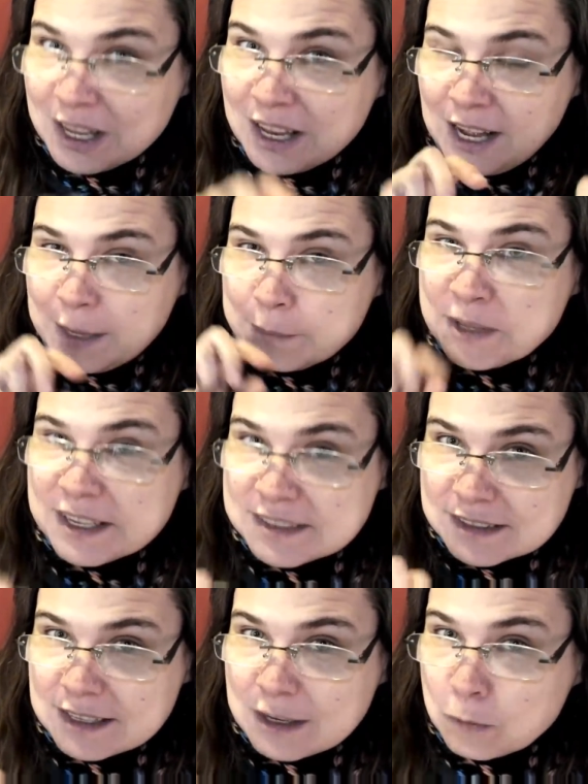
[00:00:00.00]
I'm
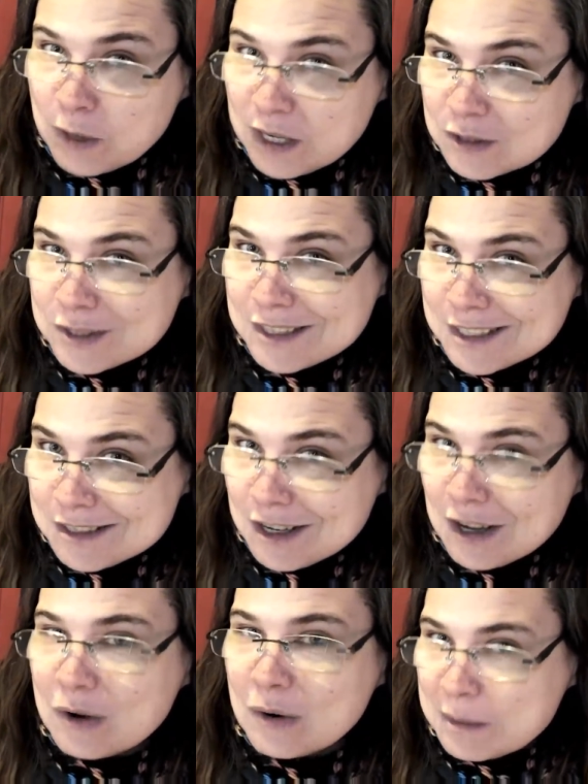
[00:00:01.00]
guessing that when you said
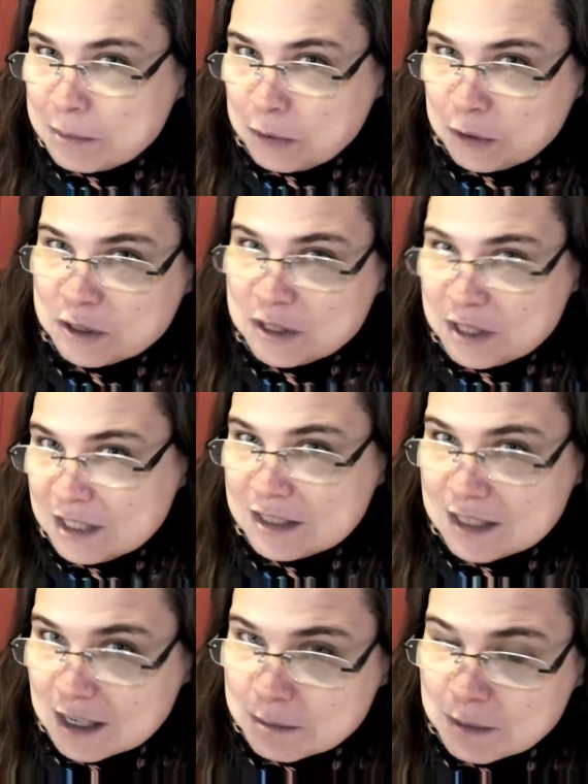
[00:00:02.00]
no and pushed these
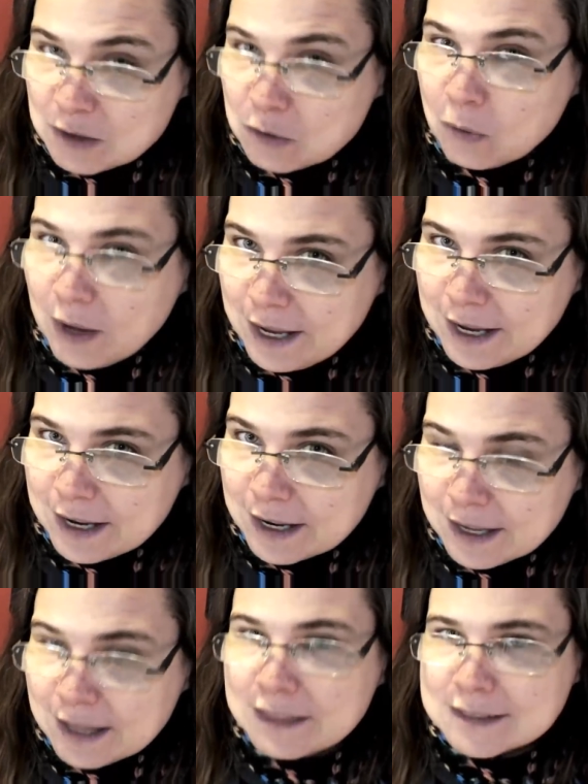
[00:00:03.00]
young men away,
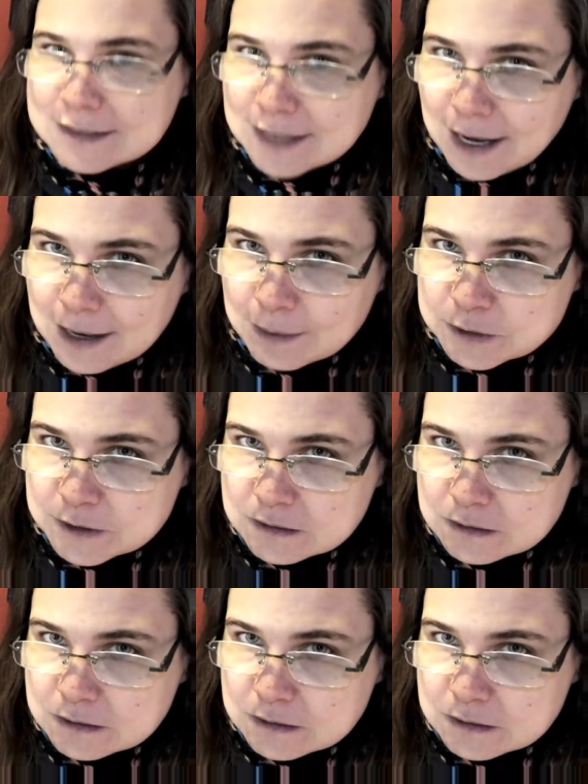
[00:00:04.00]
they stopped.